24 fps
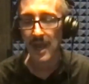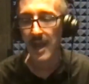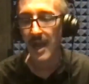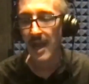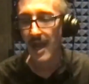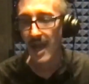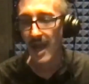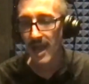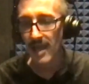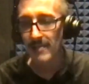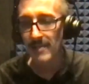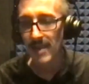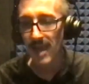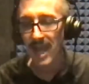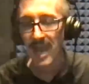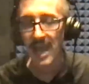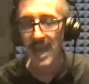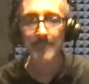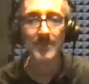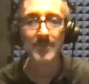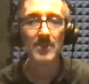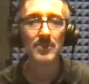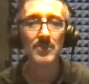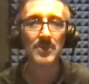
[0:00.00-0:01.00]
I'm
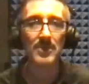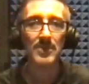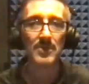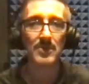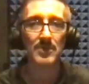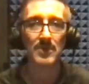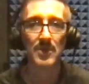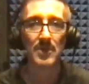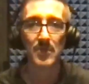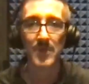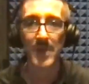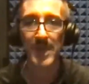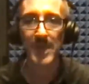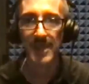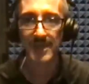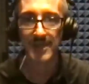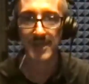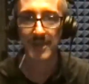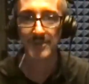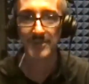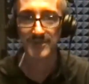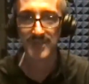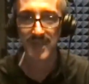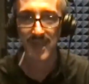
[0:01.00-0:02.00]
happy with the way it
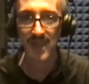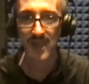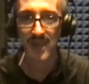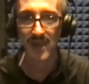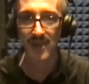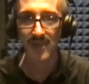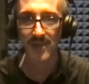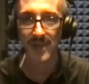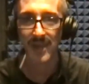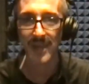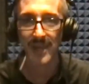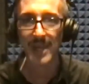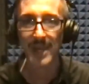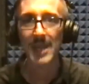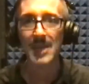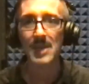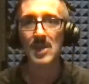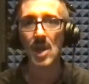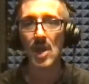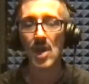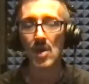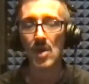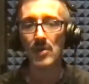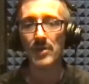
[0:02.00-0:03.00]
comes out. And I
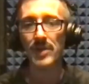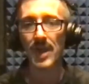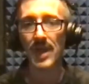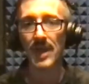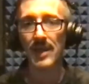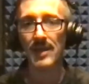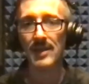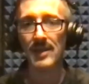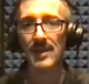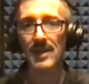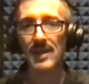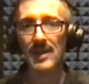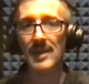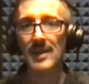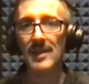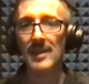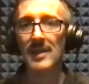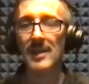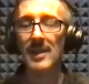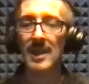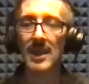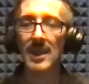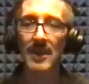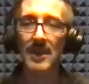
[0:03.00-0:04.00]
know that
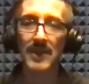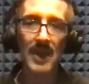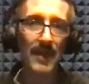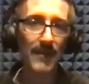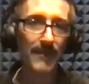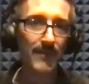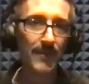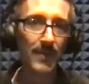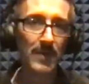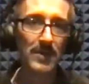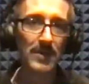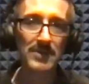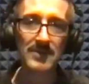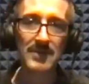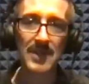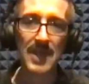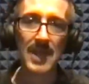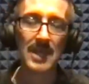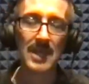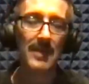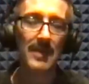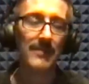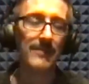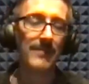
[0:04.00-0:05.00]
in that first
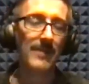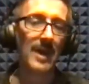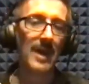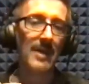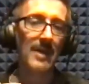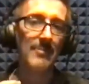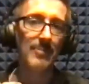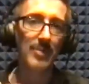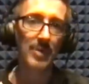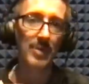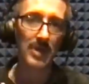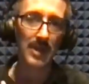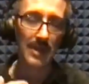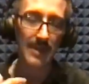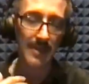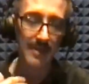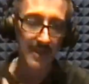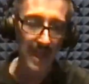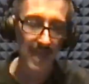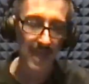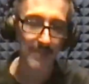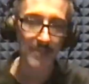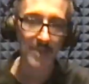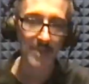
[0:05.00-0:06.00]
take, if I'm putting
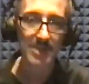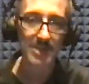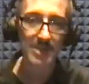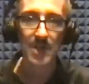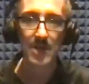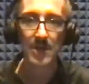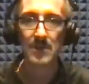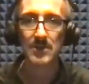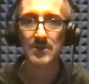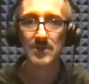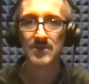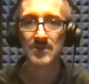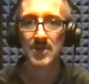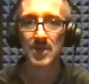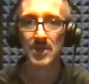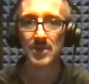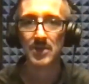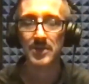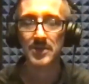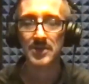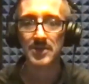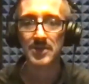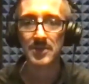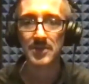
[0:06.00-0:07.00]
that much heart and
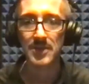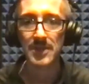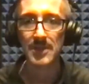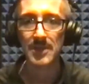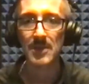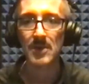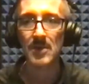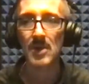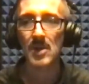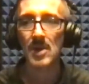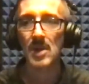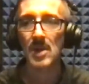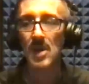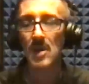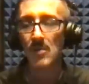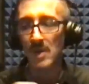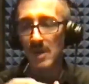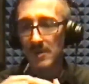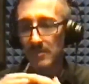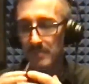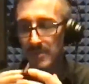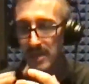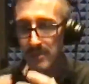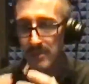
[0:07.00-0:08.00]
soul into it,
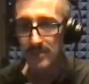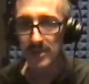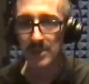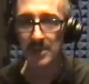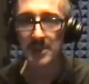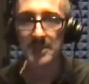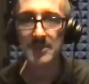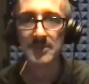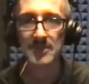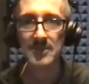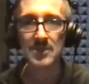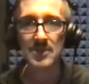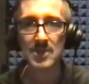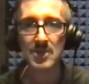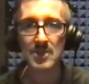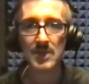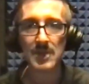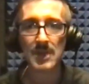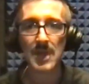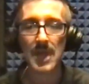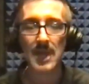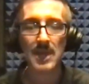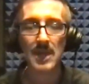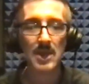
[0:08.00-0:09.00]
when people listen to
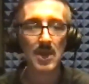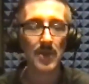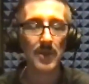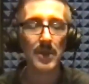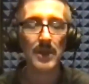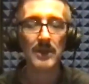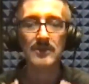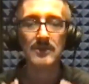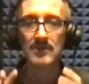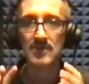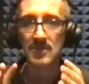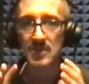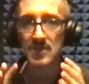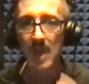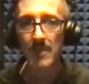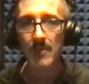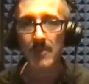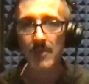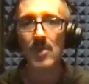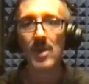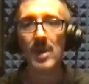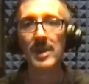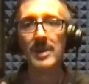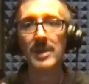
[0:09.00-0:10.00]
it, I know that
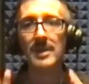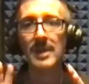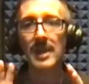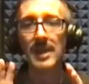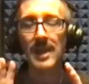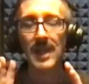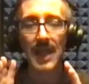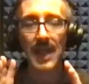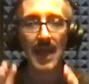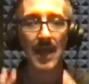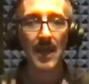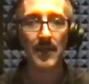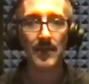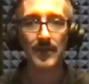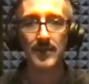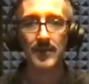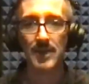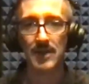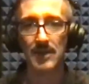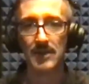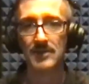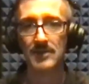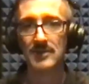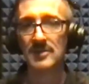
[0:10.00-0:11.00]
someone out
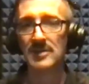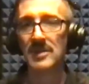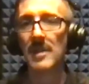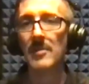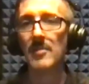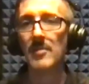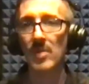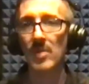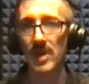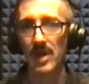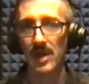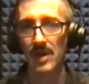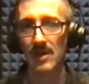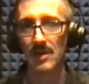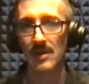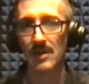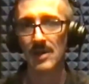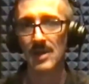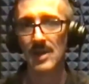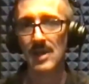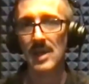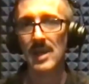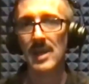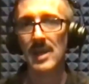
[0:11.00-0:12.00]
there somewhere